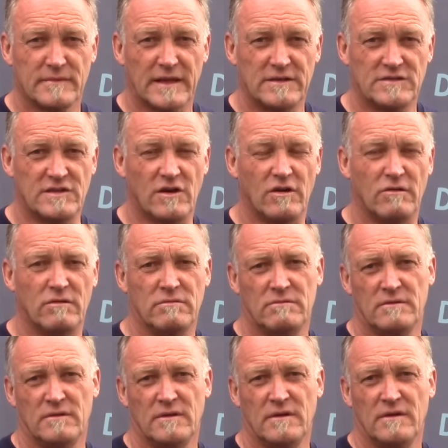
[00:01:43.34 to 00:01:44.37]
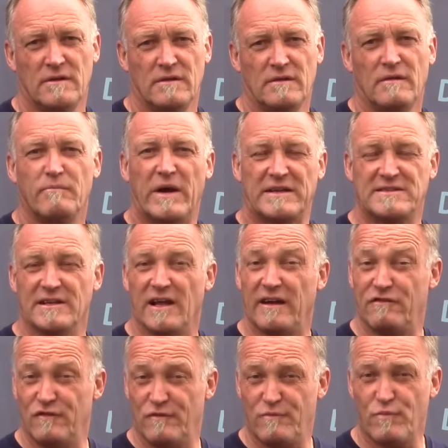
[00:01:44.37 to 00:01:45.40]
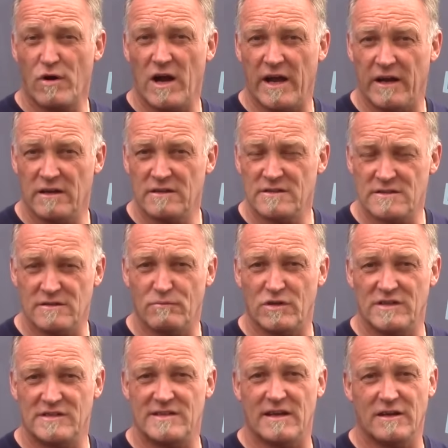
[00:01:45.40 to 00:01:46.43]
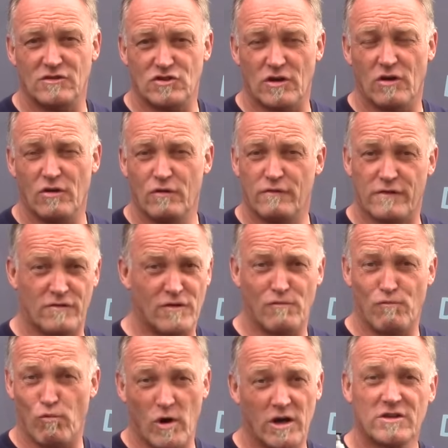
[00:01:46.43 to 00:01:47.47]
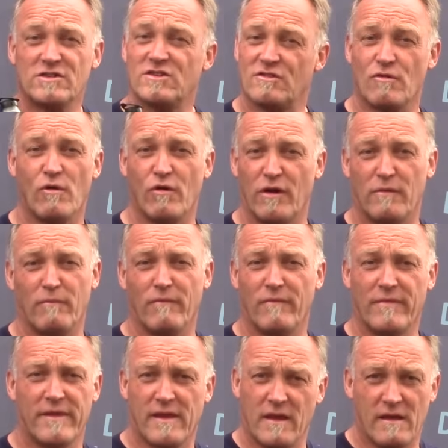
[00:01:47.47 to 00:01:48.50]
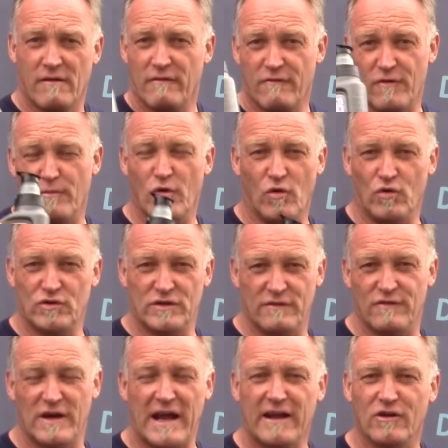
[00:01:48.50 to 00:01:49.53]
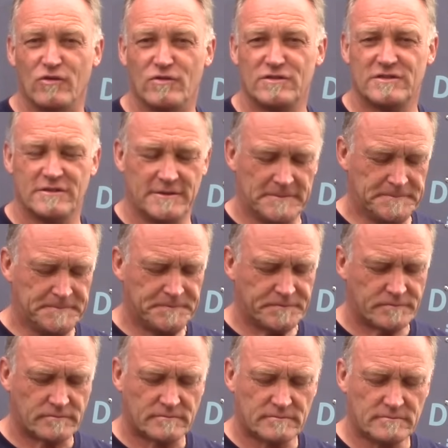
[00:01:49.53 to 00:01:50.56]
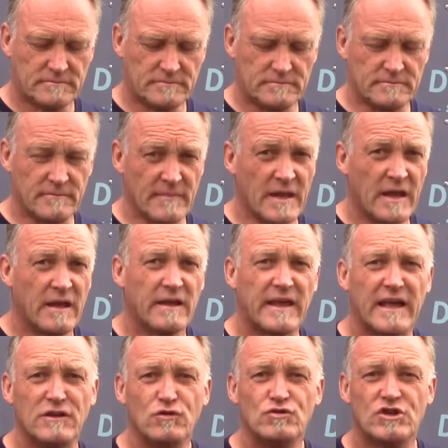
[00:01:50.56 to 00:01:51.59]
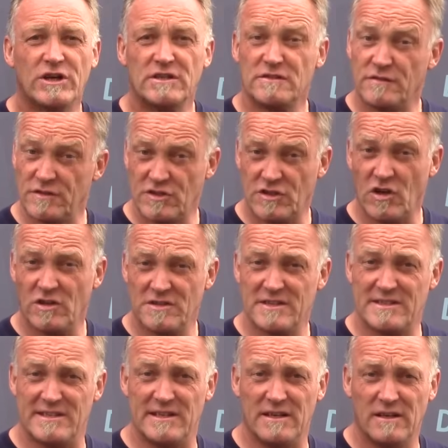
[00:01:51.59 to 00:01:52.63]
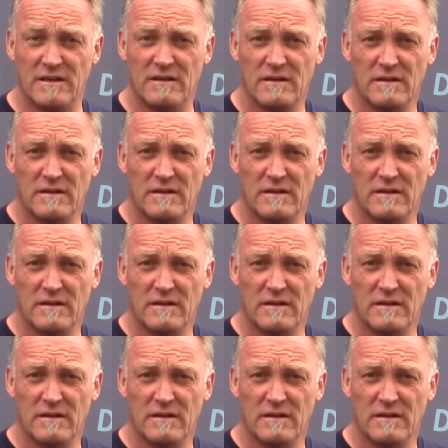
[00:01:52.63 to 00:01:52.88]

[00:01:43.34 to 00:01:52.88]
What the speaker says: So, back to Life of Brian and somebody saying Jehovah and rocks throwing from all different angles. Can you change viscosity